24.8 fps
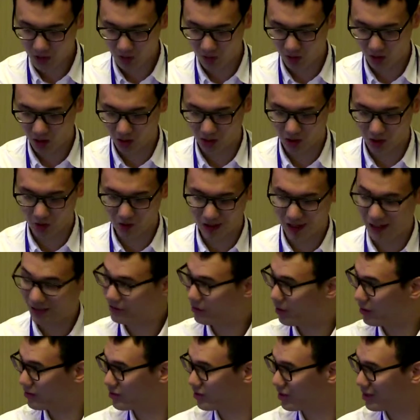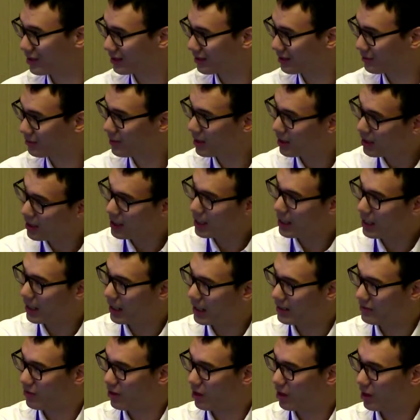We all know that the skin
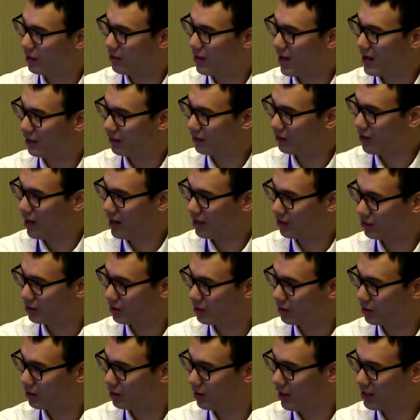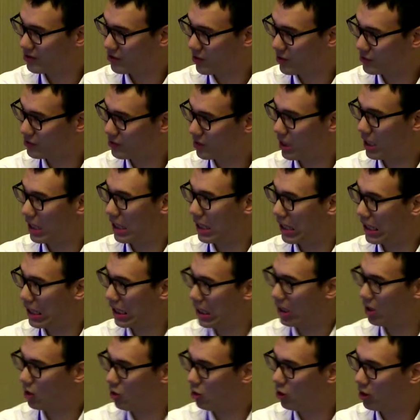is the largest
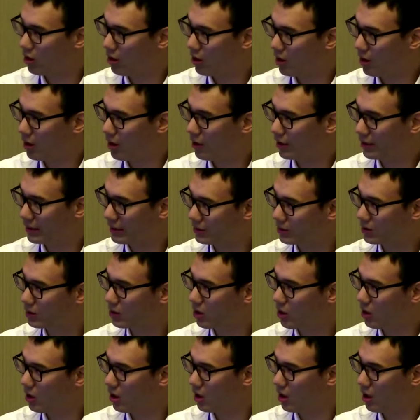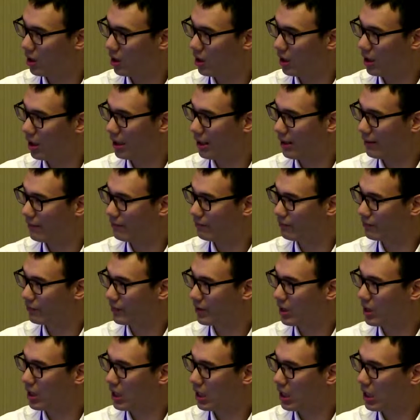organ
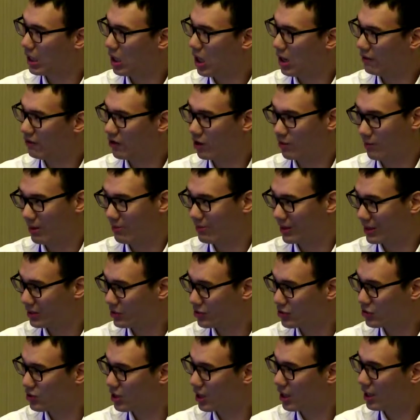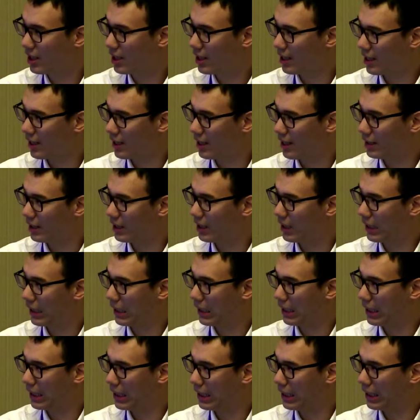of human beings, and
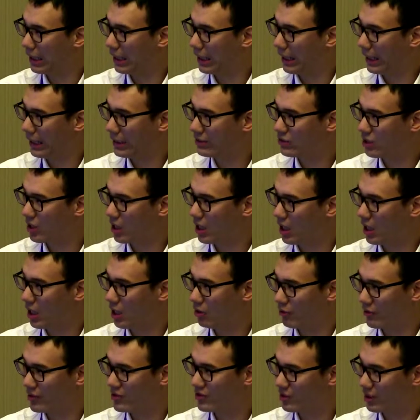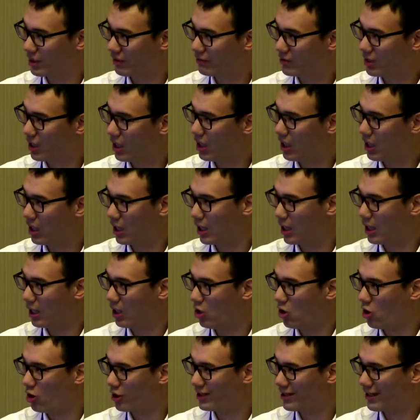it received
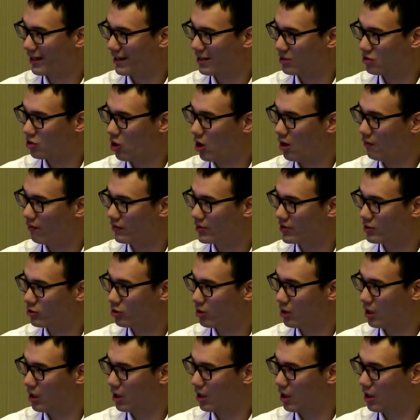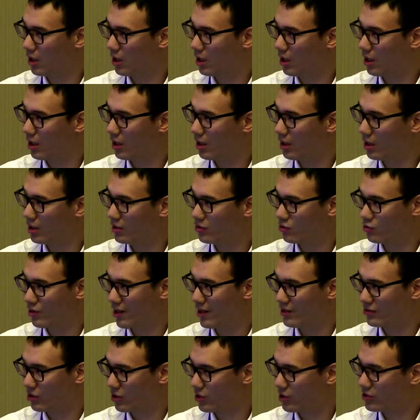all kinds of
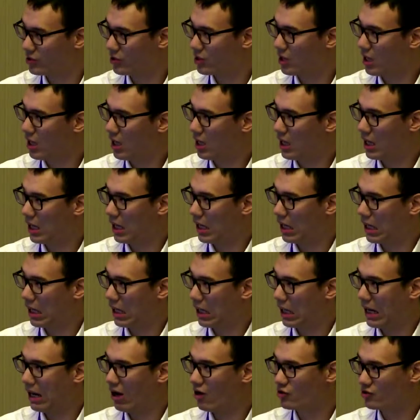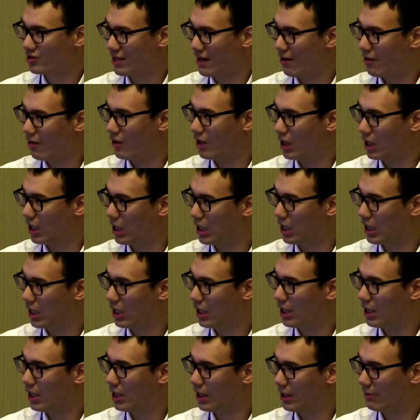stressors outside
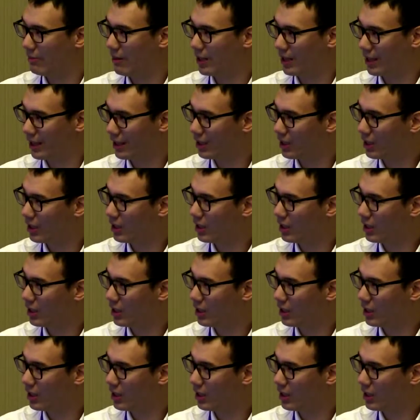the body.